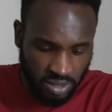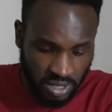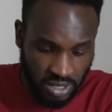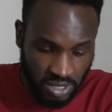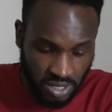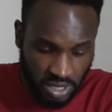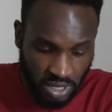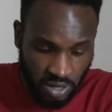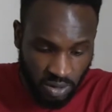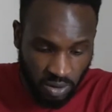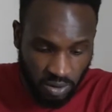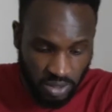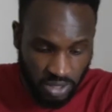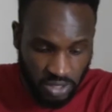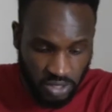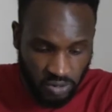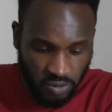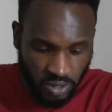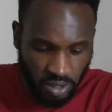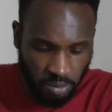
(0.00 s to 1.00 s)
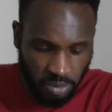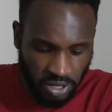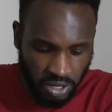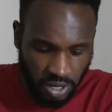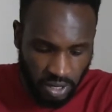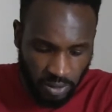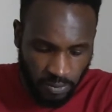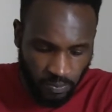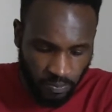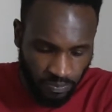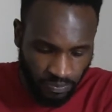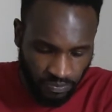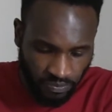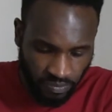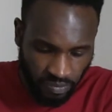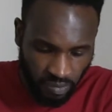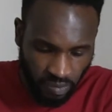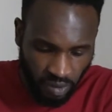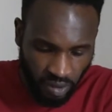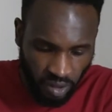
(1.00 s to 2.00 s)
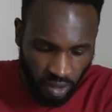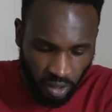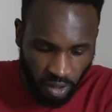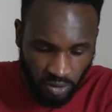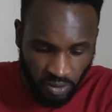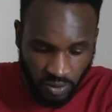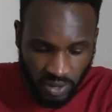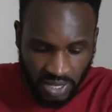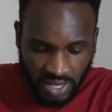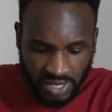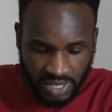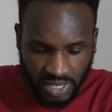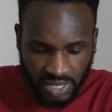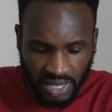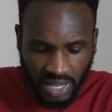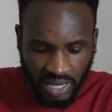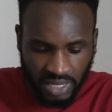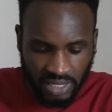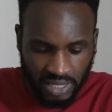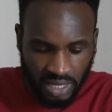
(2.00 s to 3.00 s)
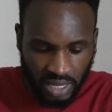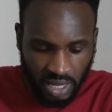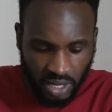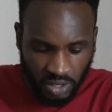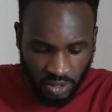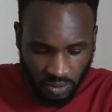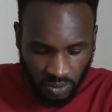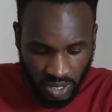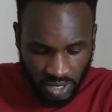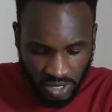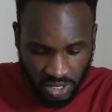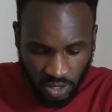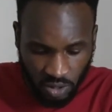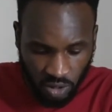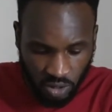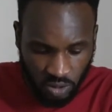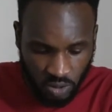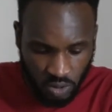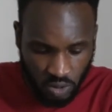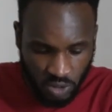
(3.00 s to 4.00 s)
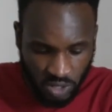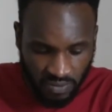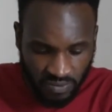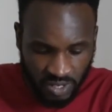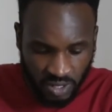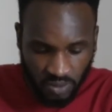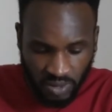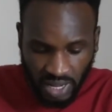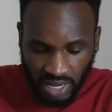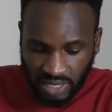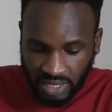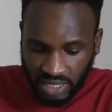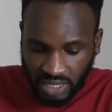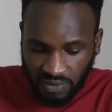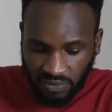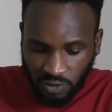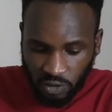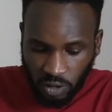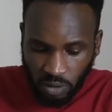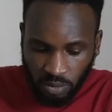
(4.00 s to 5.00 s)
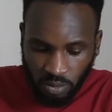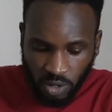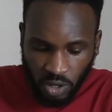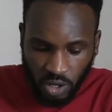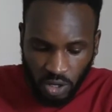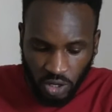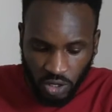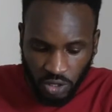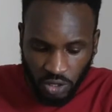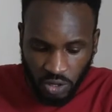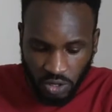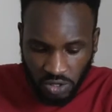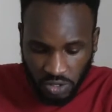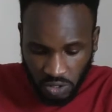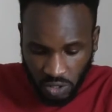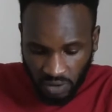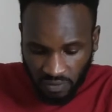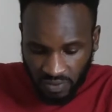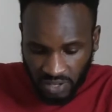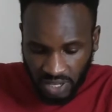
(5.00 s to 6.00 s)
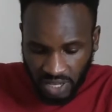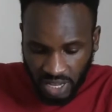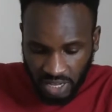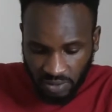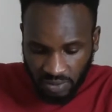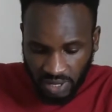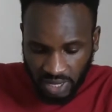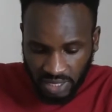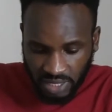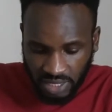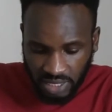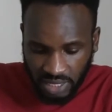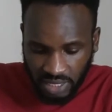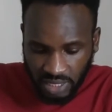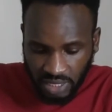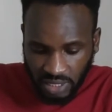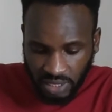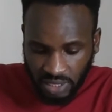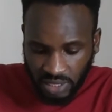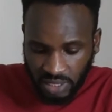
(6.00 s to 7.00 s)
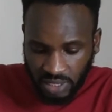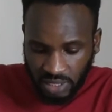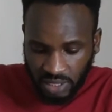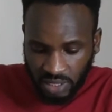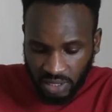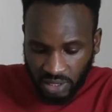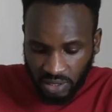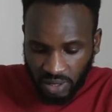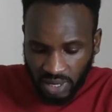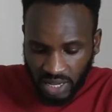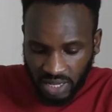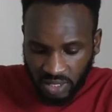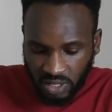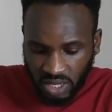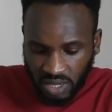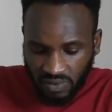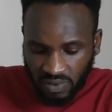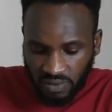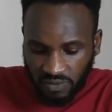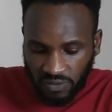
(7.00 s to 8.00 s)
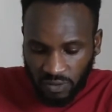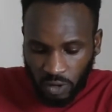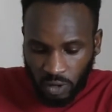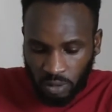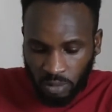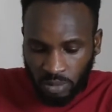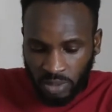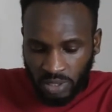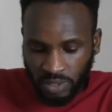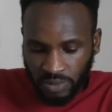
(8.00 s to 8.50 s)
can see on the screen here, you can see that you can see all those surveys you can take from your survey, and you can take the other survey from